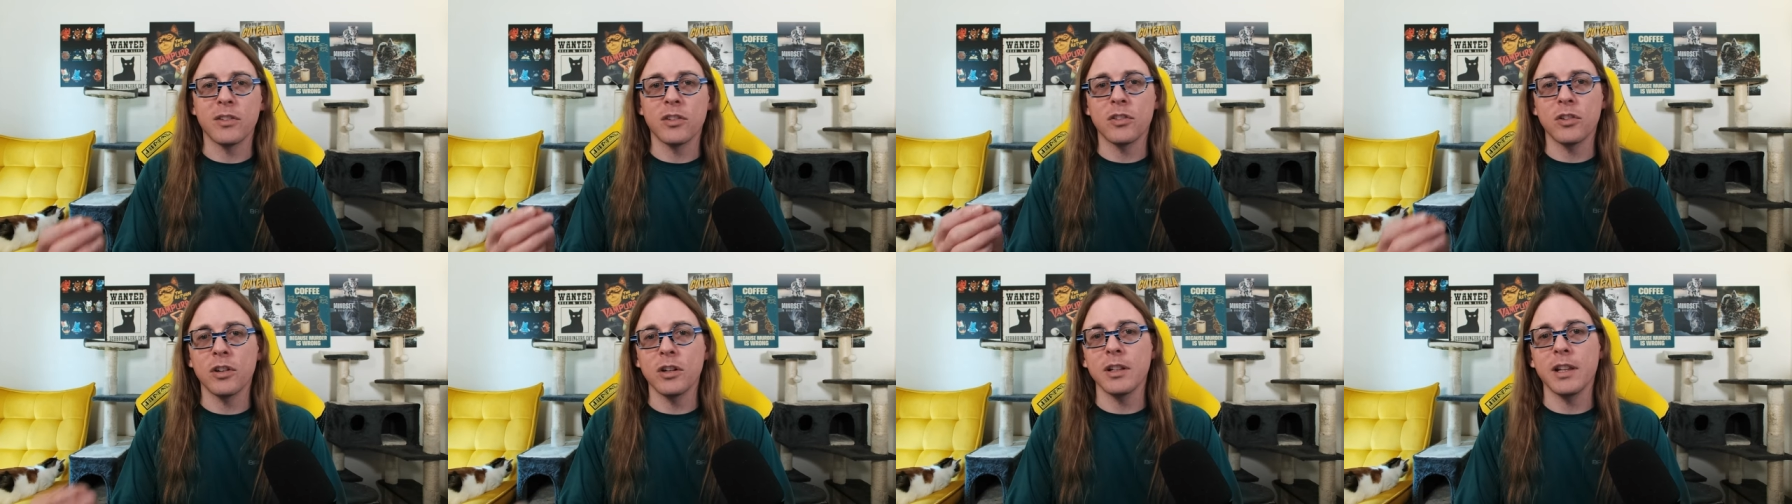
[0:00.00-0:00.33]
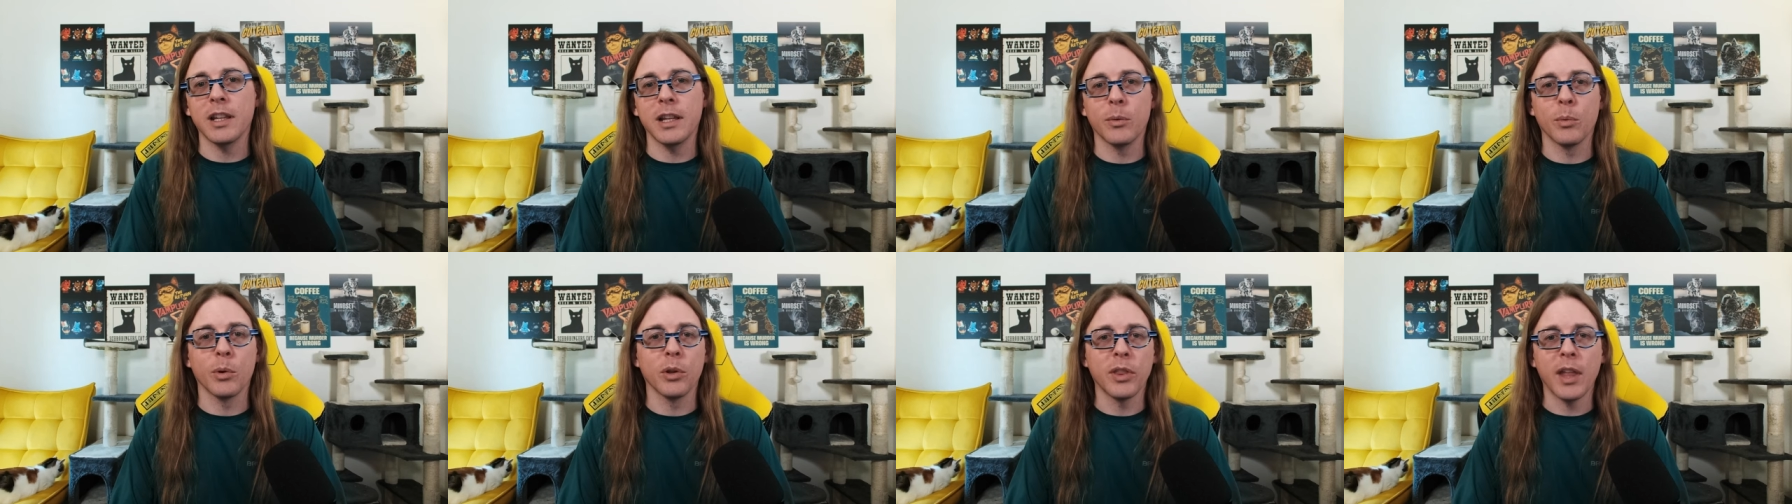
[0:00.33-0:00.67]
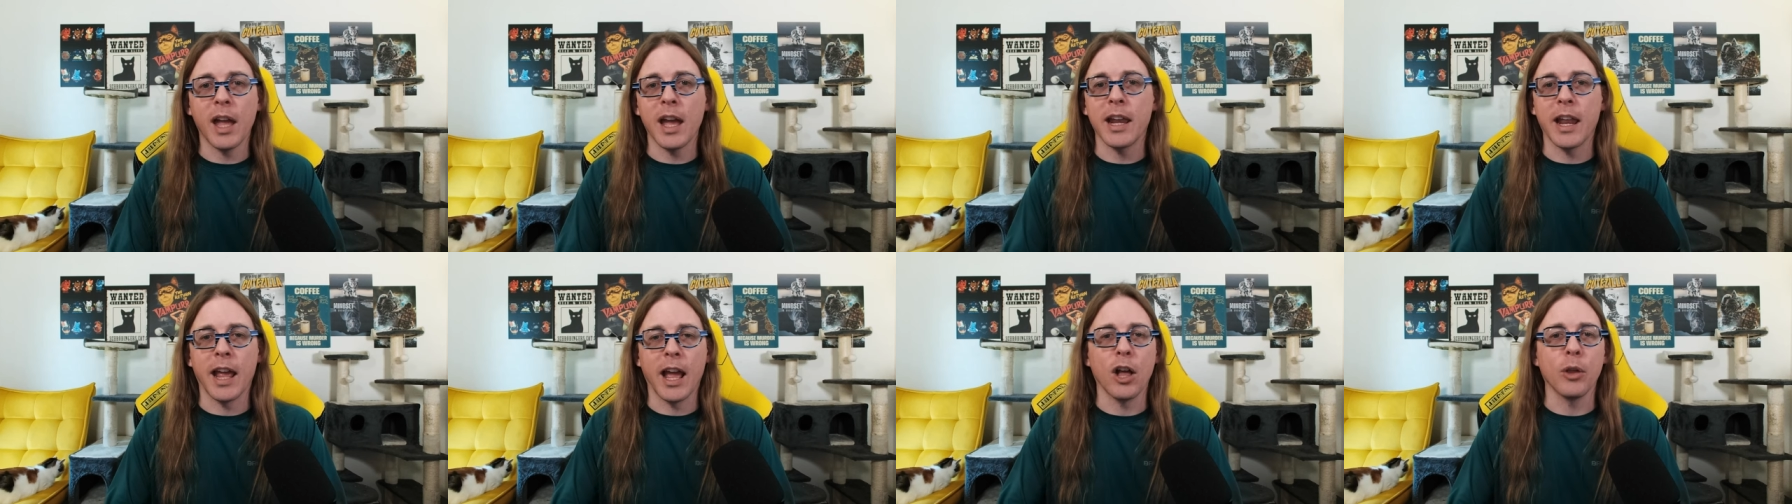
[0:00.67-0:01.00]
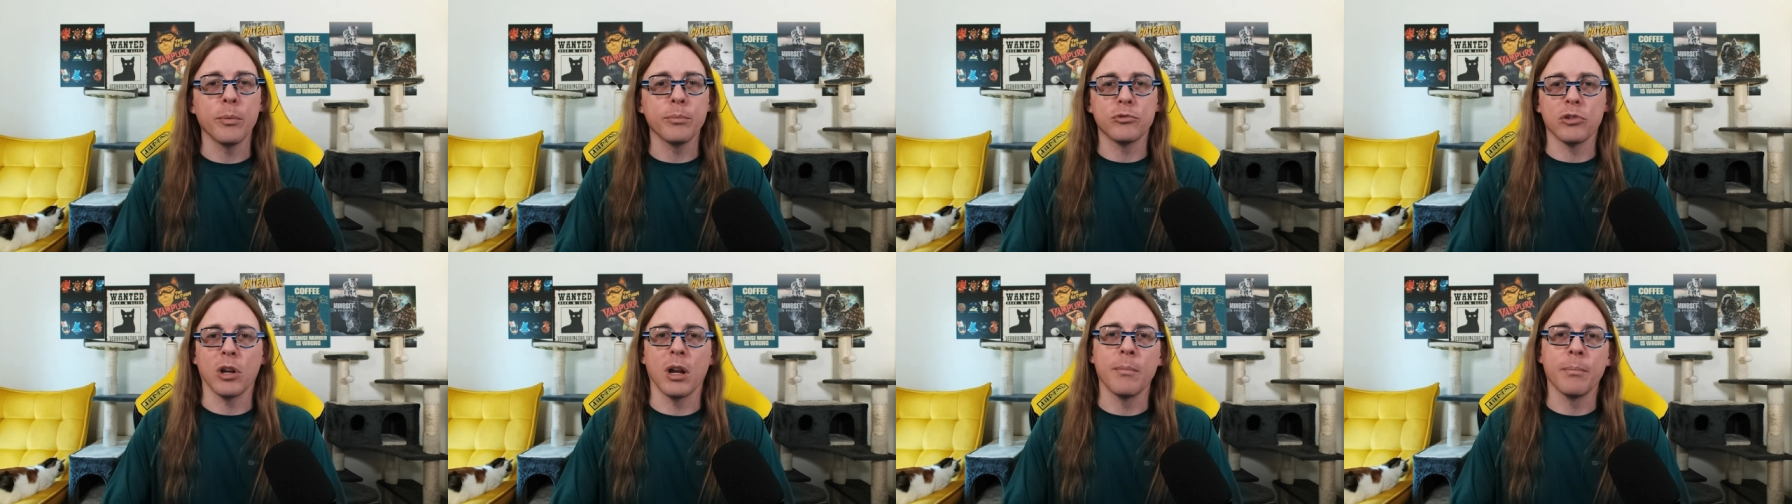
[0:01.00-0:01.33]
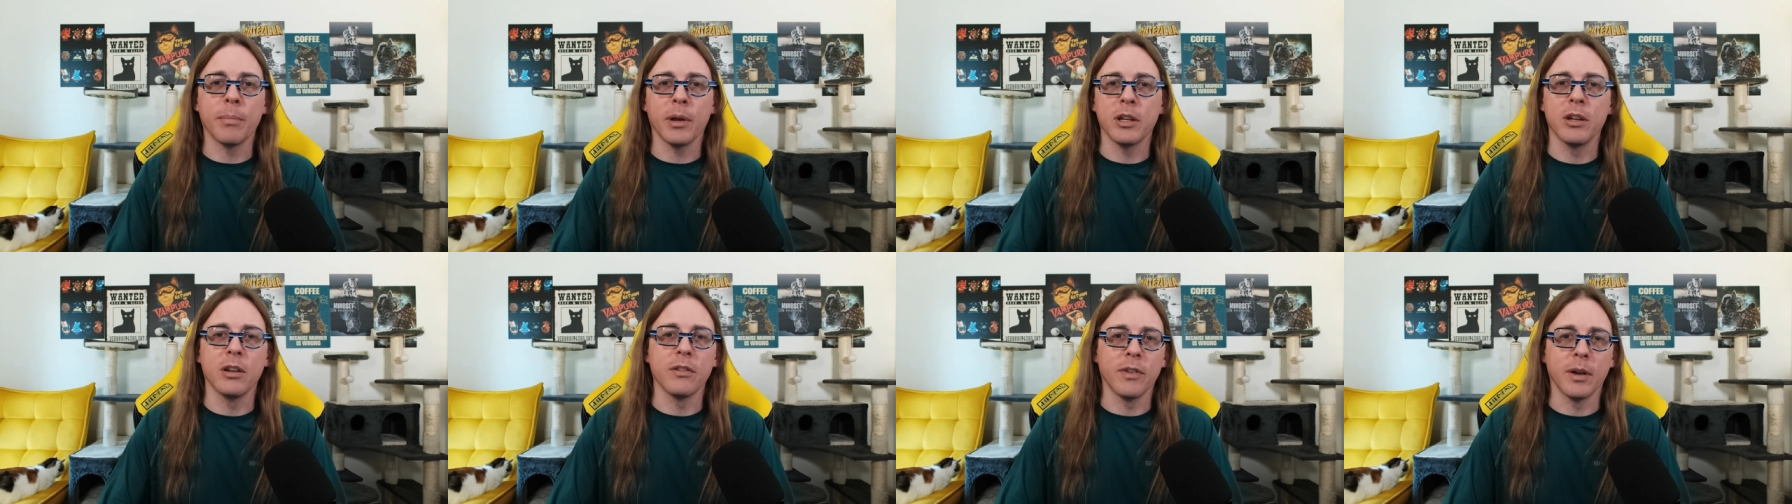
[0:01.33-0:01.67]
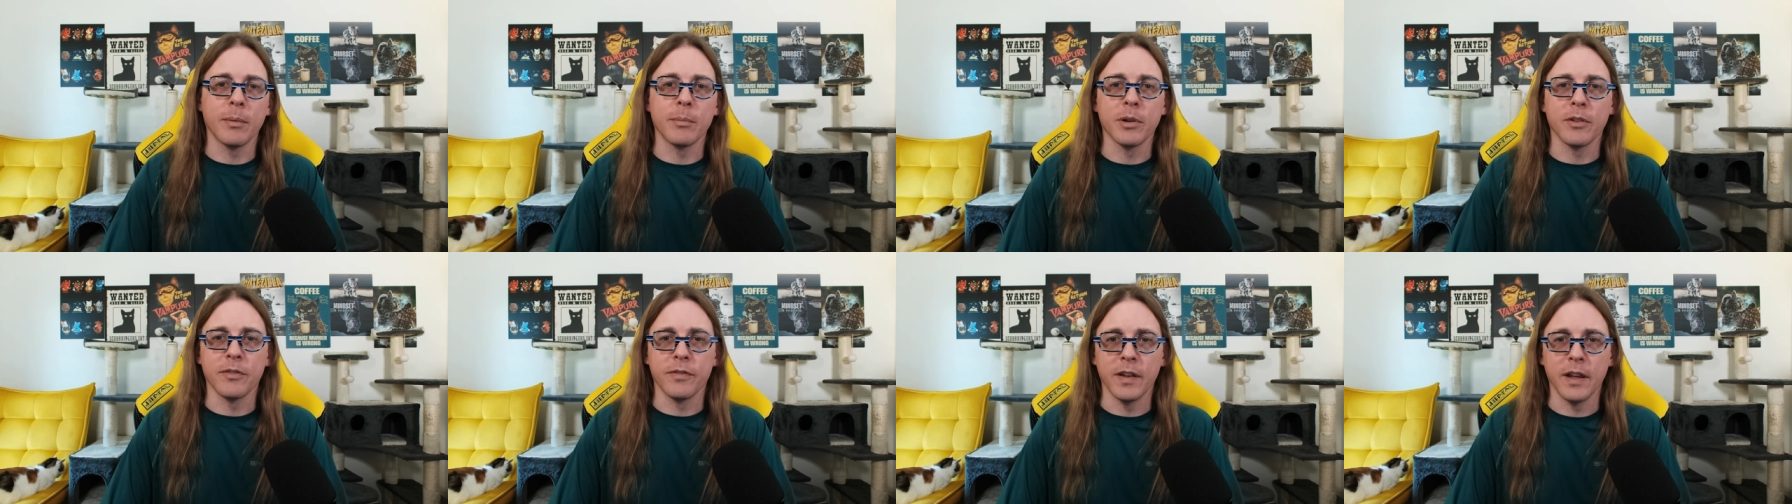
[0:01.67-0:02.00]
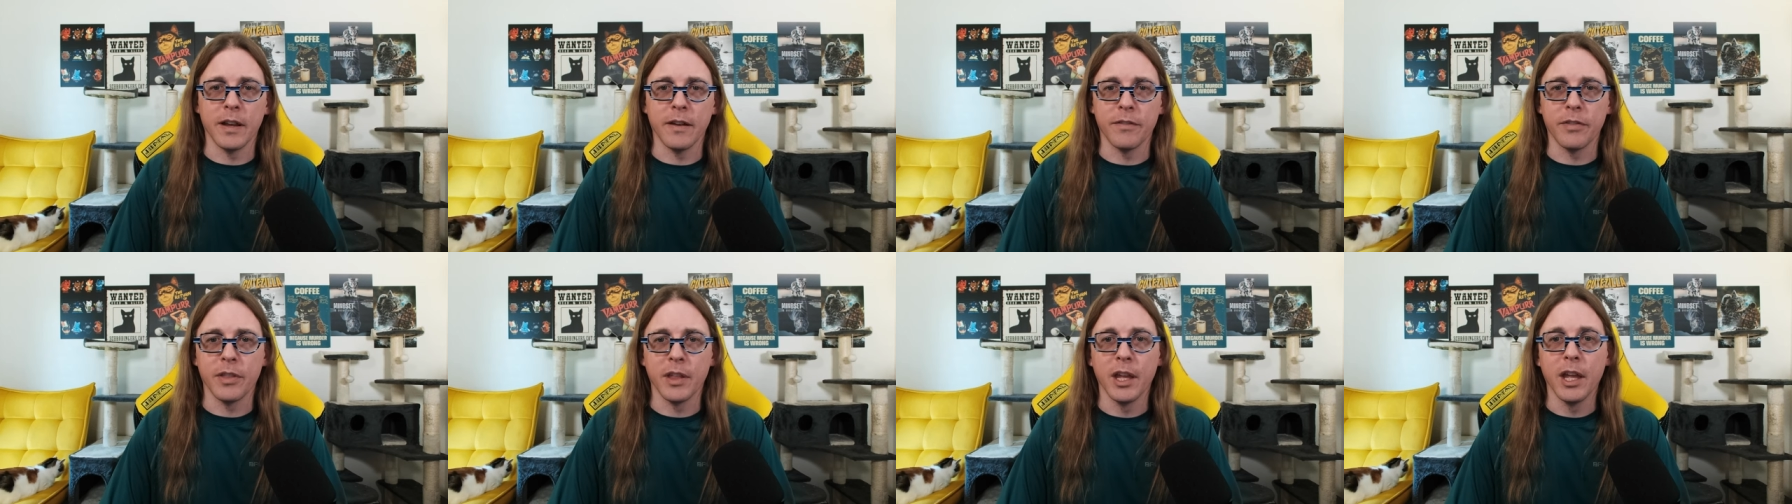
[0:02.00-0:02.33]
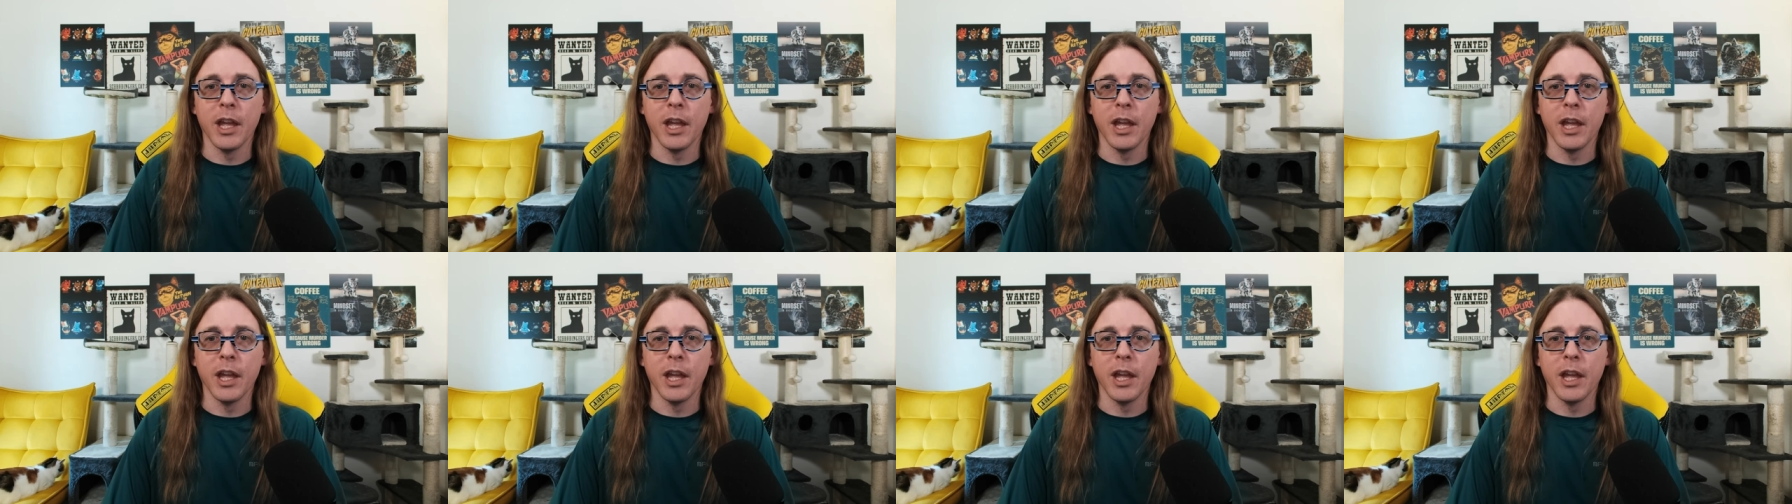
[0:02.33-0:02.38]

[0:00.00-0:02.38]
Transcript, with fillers: certainly will not help Trump on November 5th.